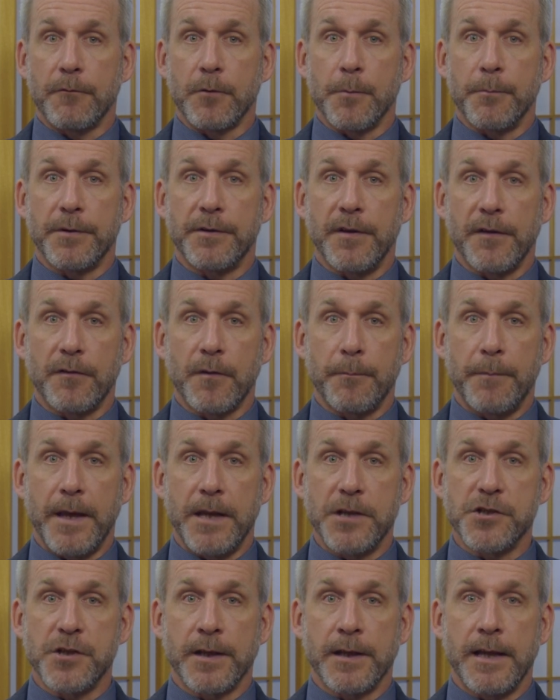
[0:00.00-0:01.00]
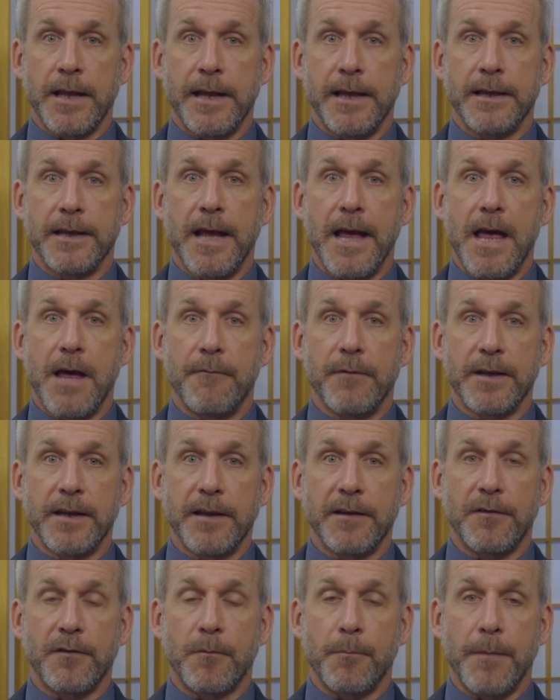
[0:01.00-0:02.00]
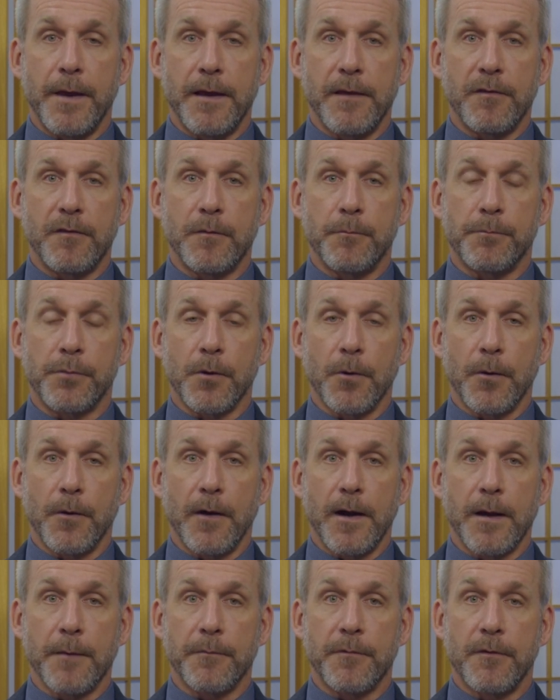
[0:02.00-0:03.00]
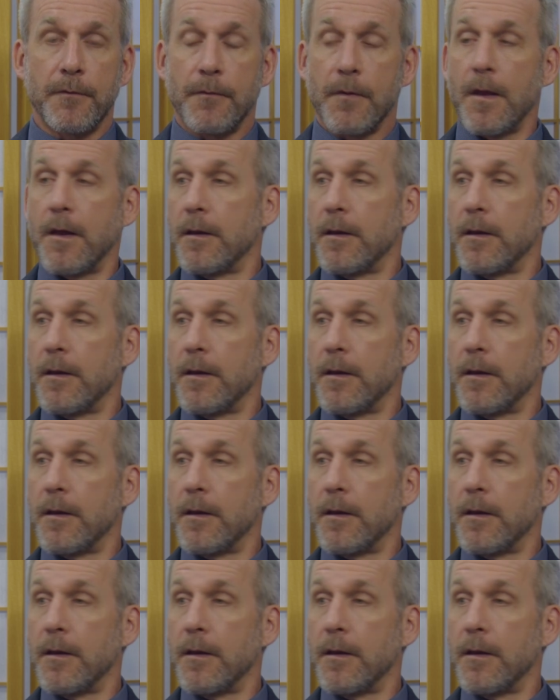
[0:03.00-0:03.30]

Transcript: through participation in evidence-based programs.